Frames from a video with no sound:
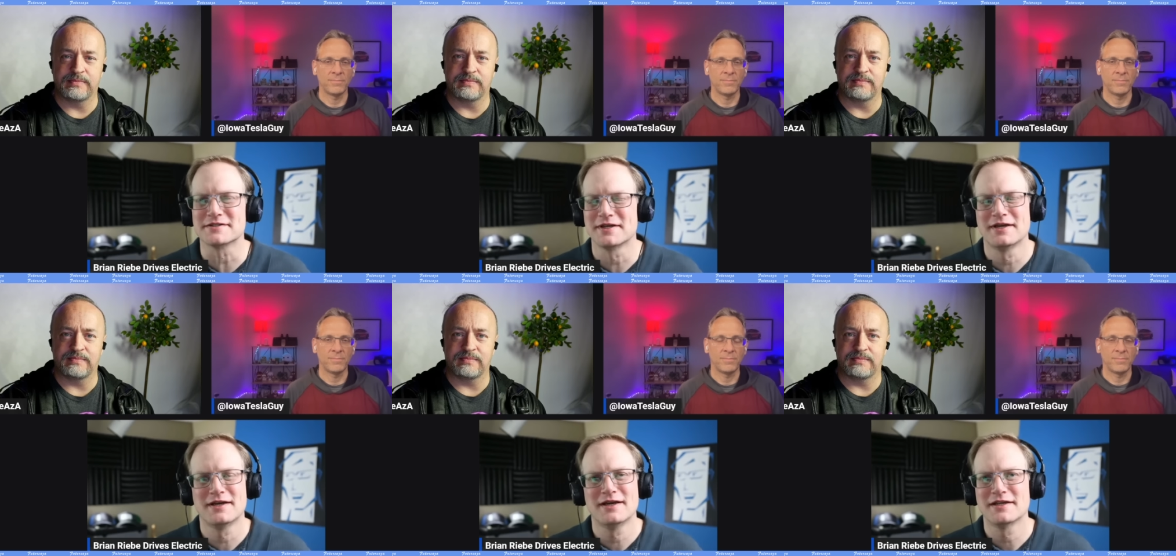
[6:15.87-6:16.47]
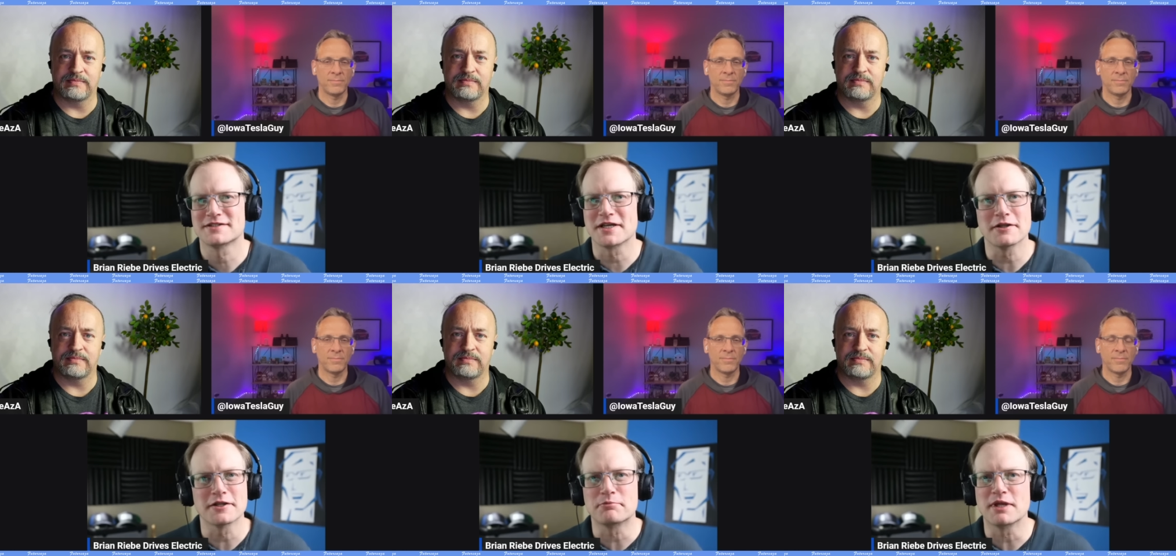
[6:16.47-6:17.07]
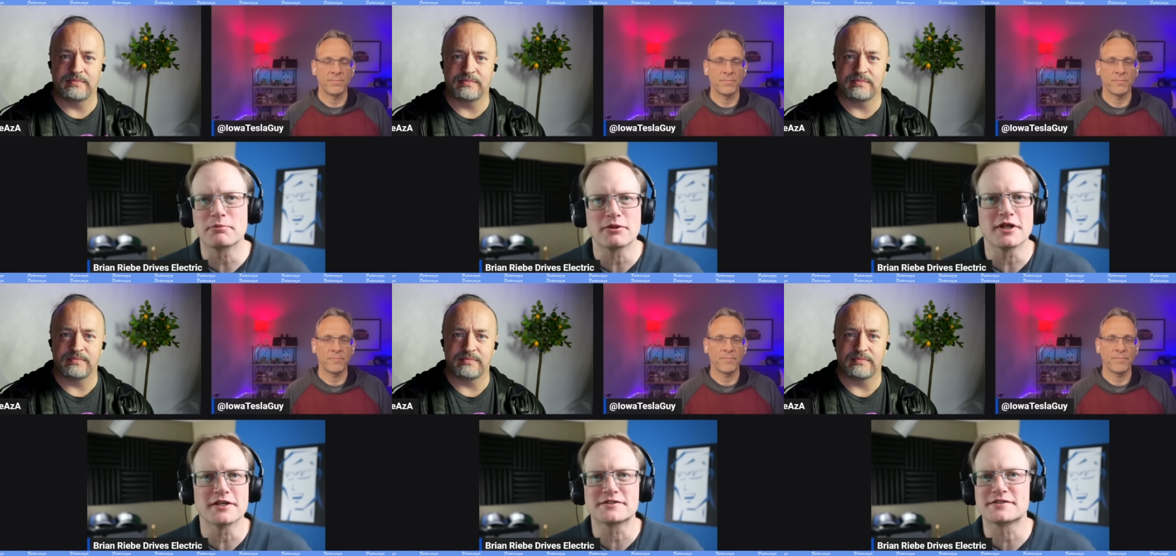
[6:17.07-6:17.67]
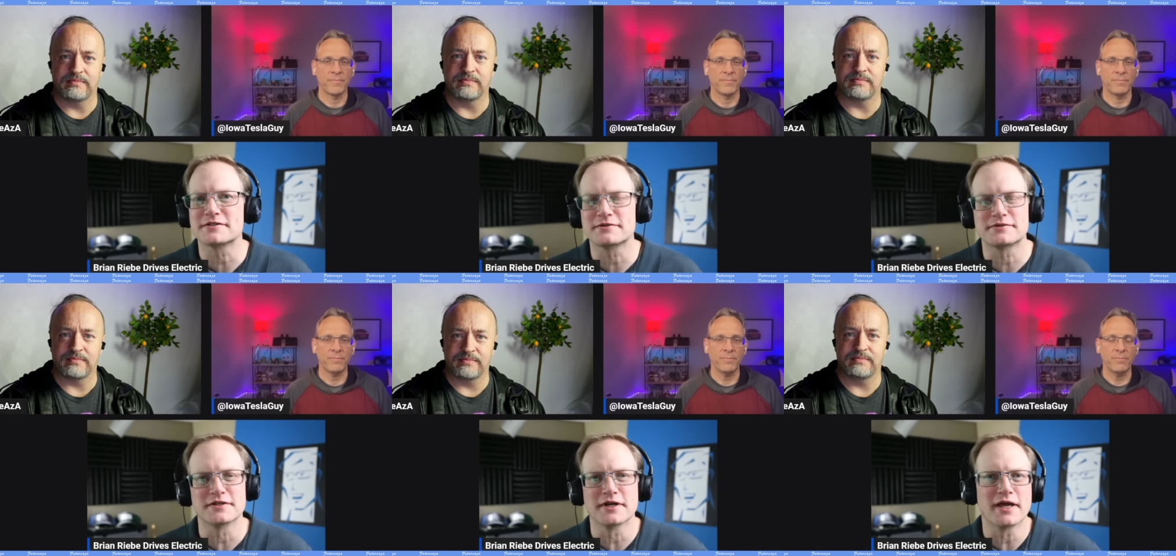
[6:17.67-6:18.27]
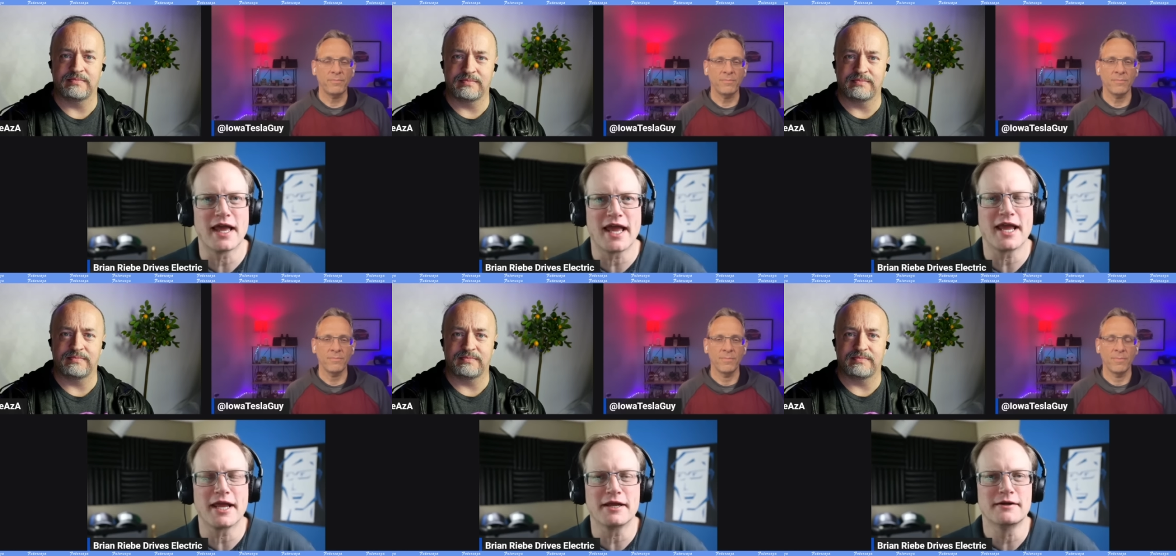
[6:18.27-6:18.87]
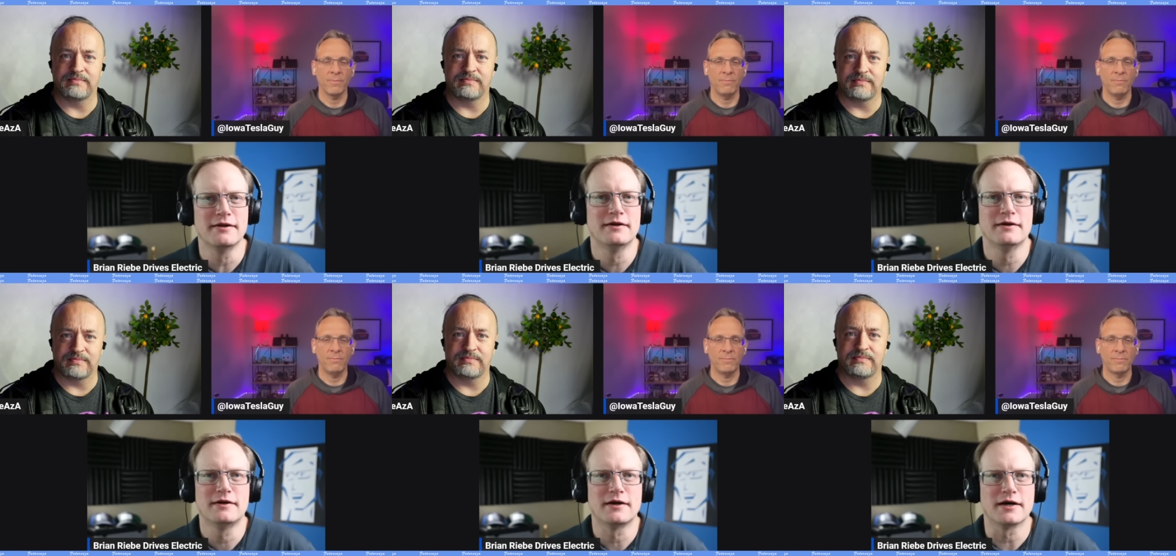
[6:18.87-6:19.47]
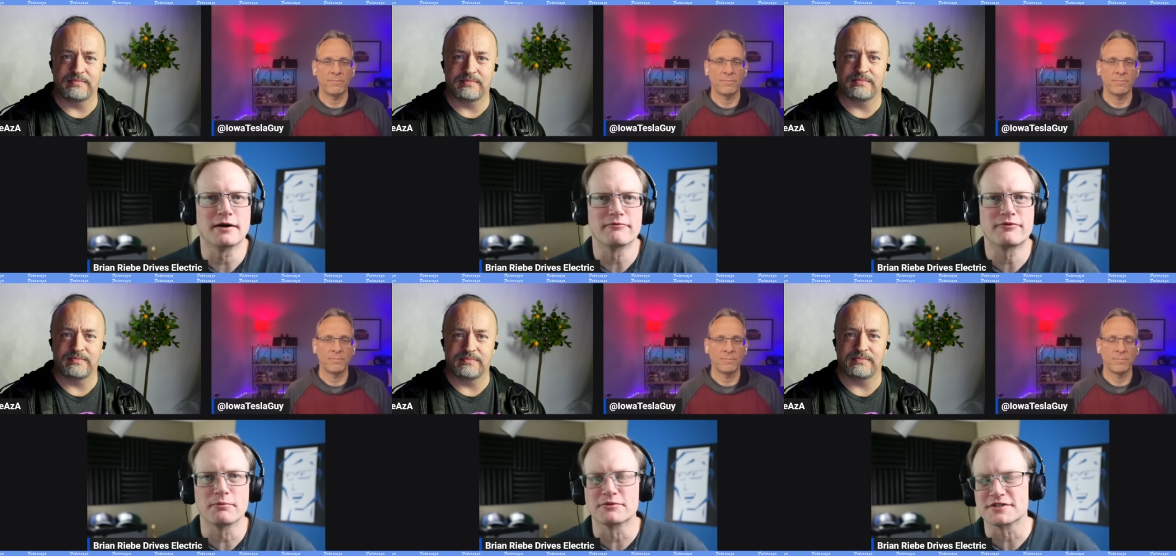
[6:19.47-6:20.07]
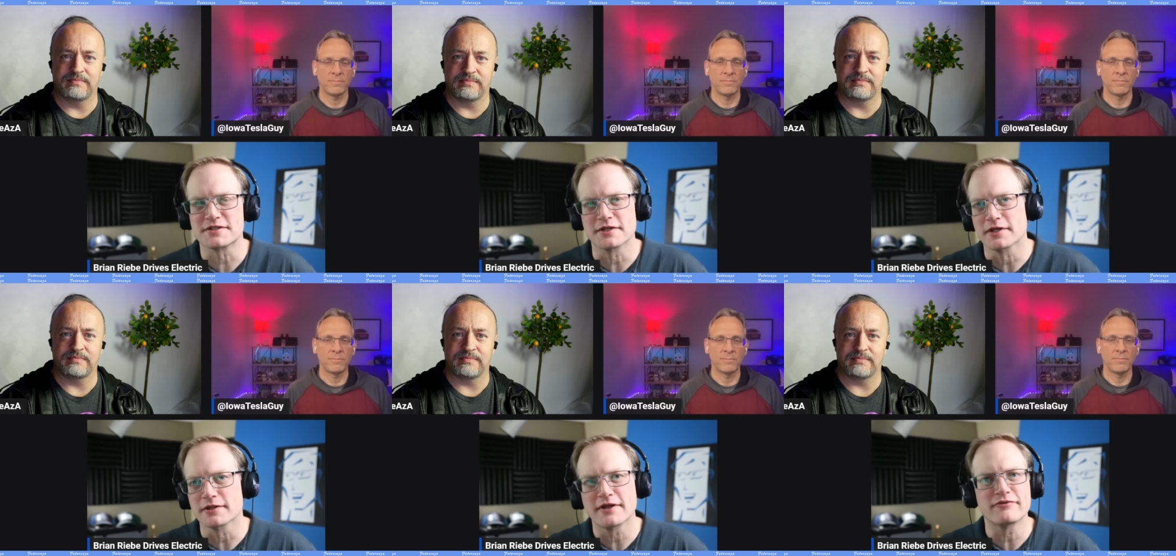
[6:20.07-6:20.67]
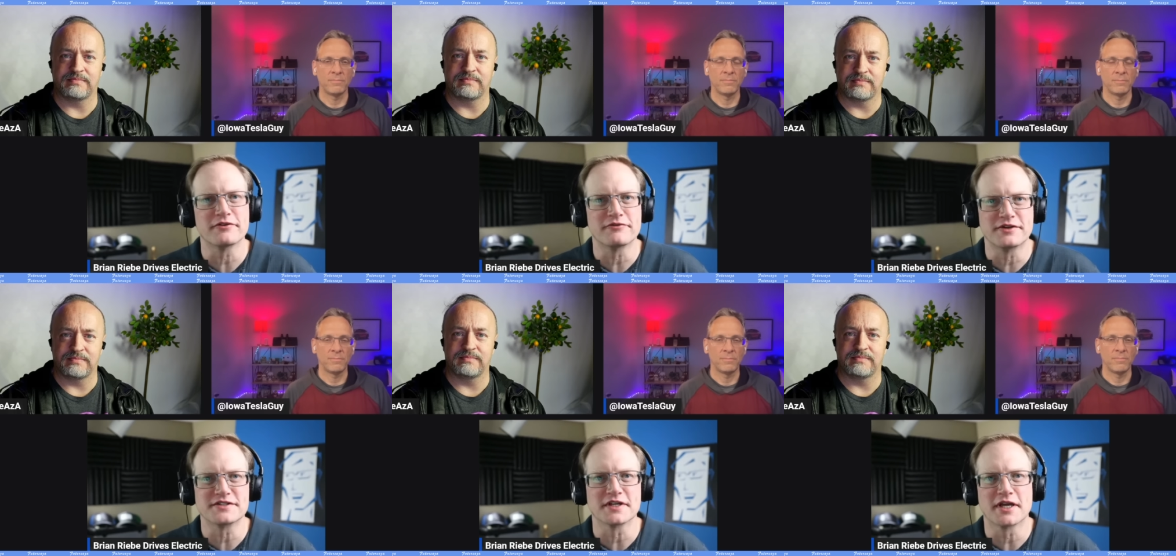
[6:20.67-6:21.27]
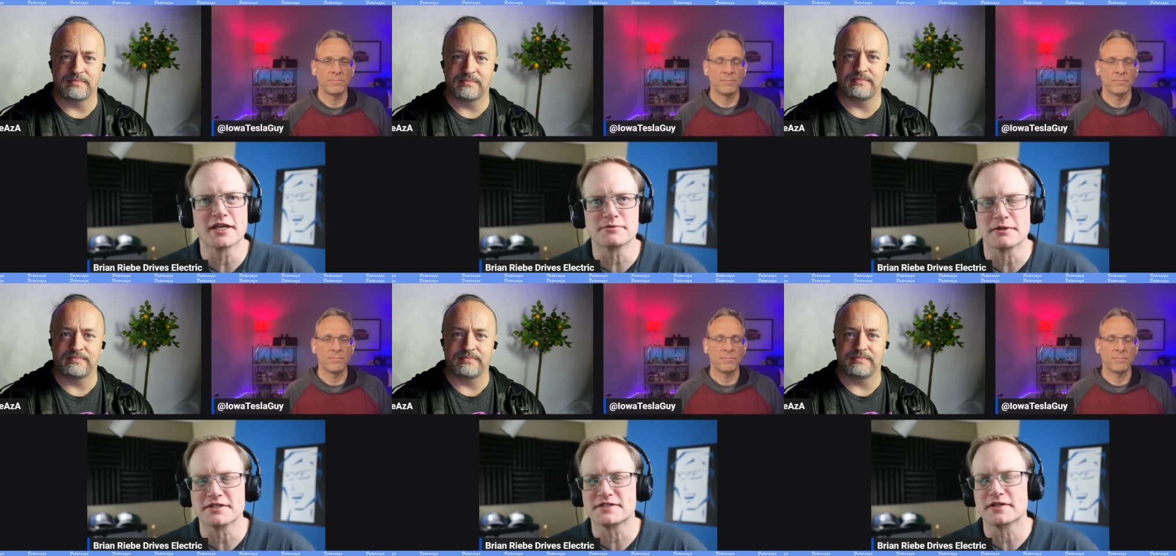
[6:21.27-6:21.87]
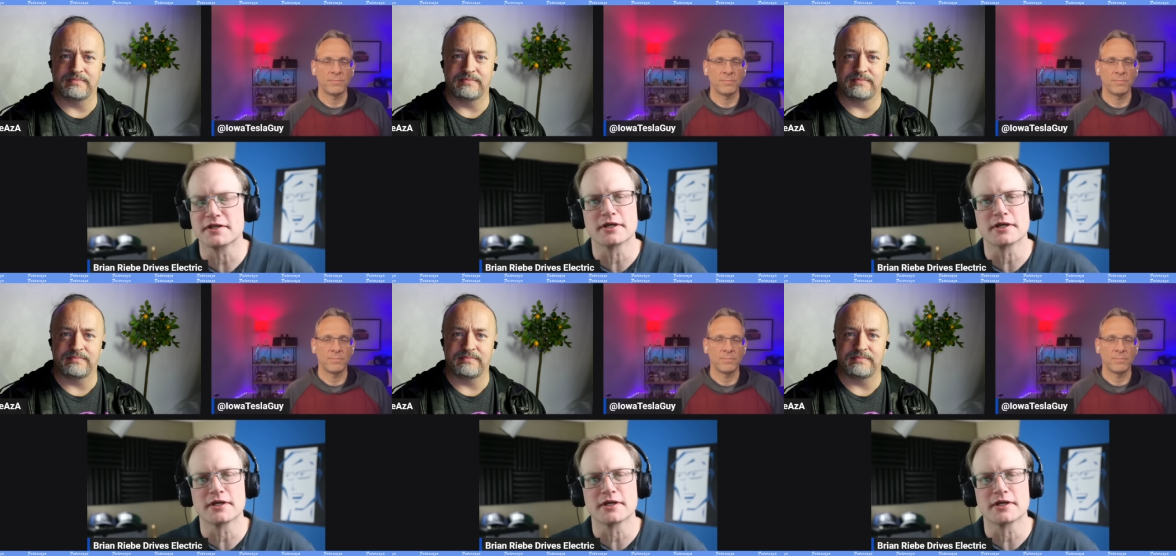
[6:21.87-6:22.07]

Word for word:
Speaker 1: it's solid B plus to A uh, from just the level of disengagements.